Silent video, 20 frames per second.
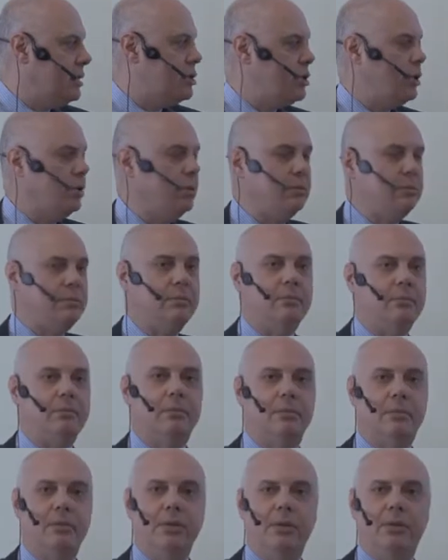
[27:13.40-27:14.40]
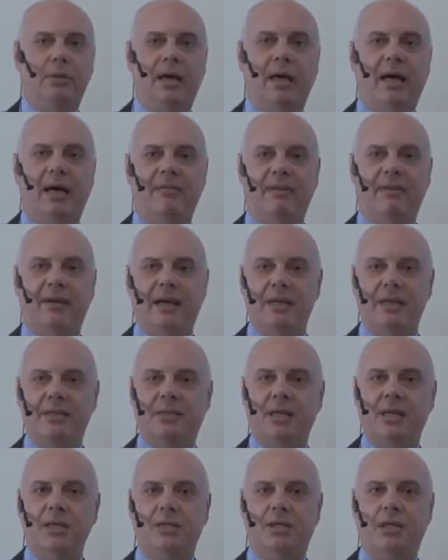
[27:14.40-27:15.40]
So you have
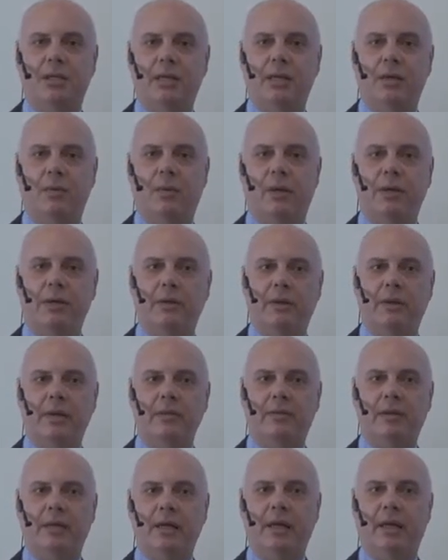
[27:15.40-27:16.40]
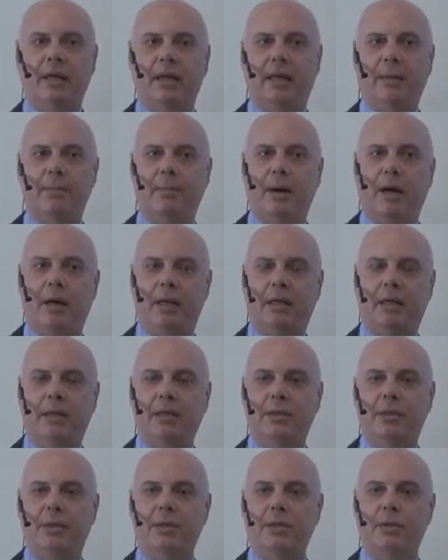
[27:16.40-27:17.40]
essentially, when you enter a
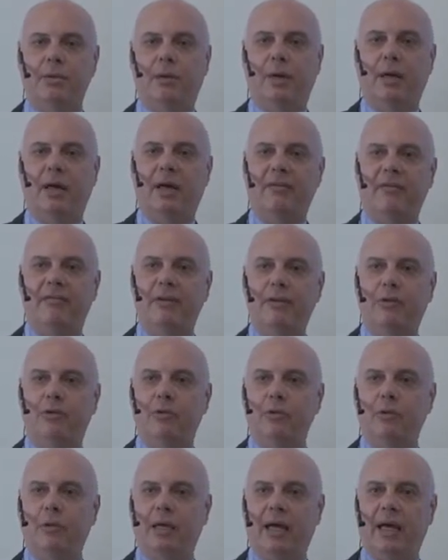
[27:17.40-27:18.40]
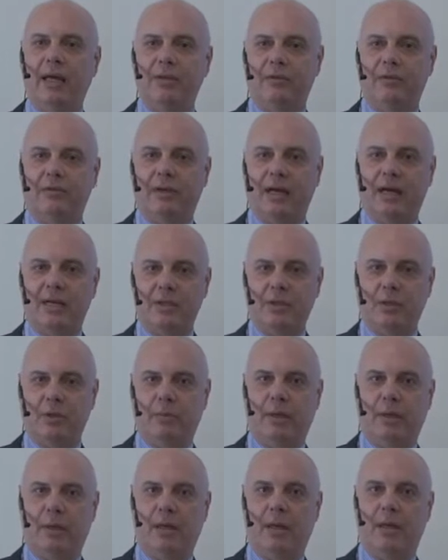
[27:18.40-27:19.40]
market, you have two kinds of
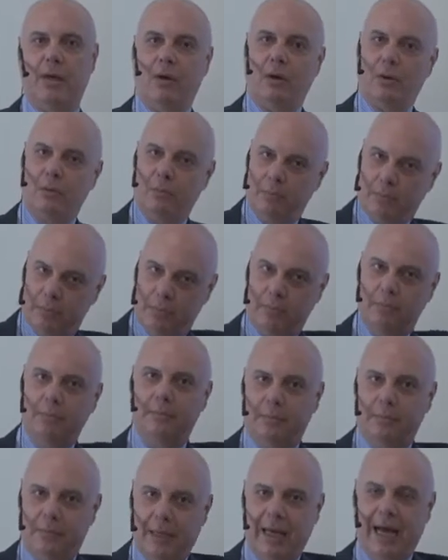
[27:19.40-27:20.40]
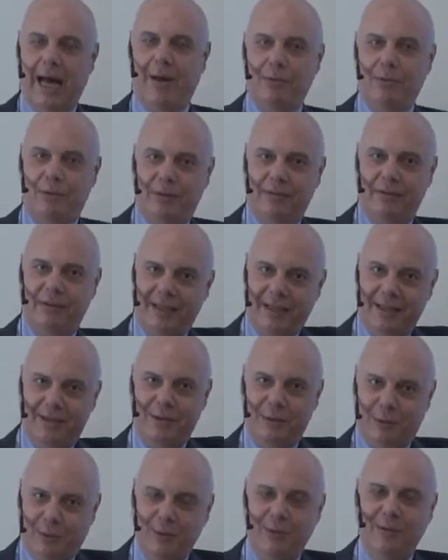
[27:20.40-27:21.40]
customer out of the
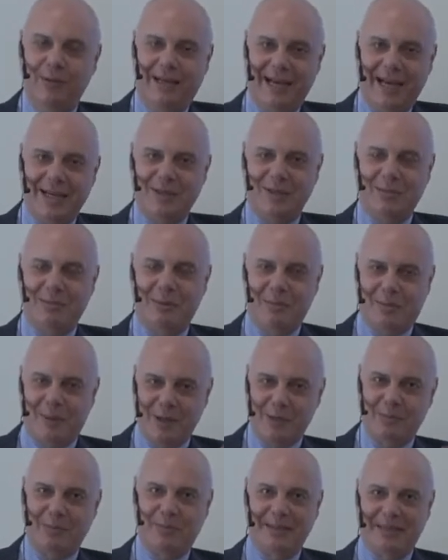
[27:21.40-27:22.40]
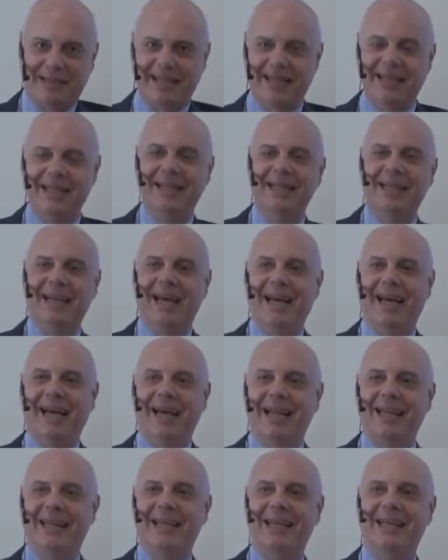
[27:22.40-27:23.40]
two customer prospect
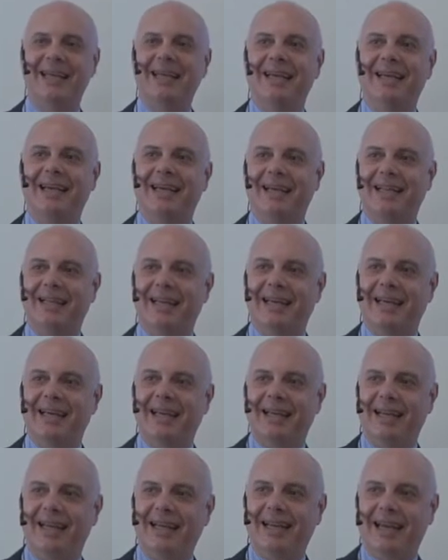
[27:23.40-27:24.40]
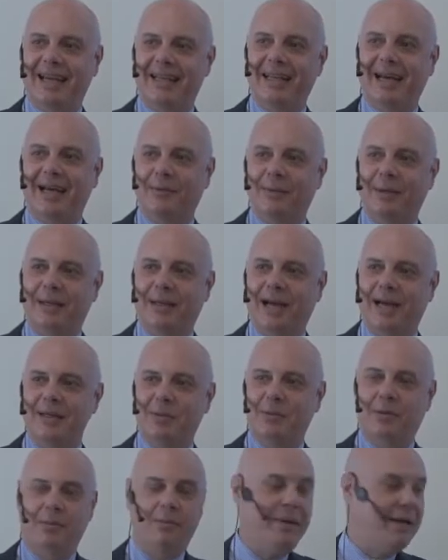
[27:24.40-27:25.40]
and actual
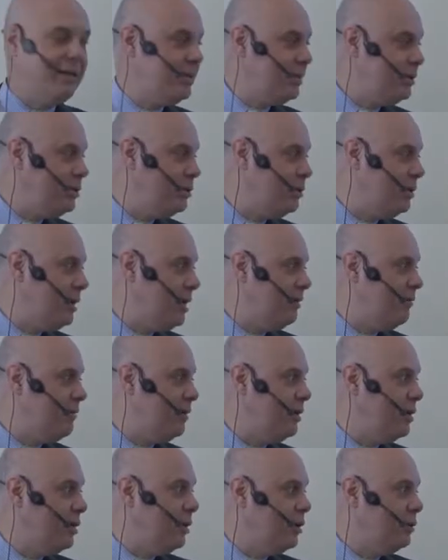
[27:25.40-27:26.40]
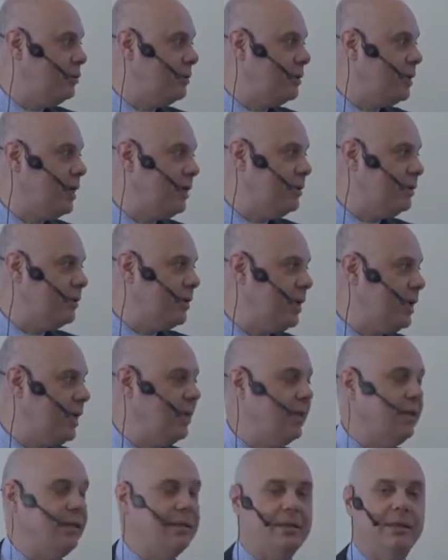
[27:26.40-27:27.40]
customer. But you have two kinds of
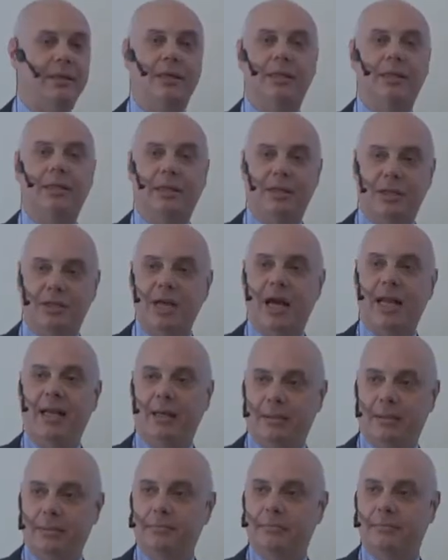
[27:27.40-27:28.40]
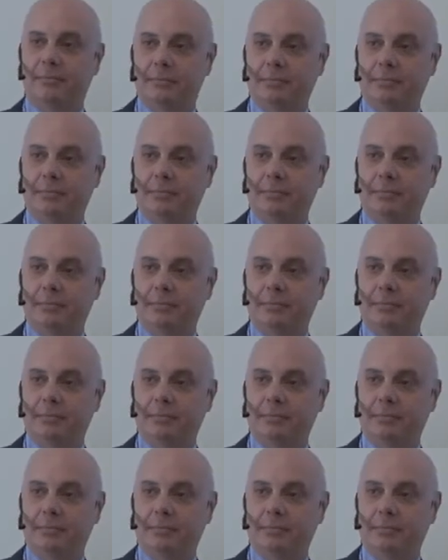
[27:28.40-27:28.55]
client. The channel,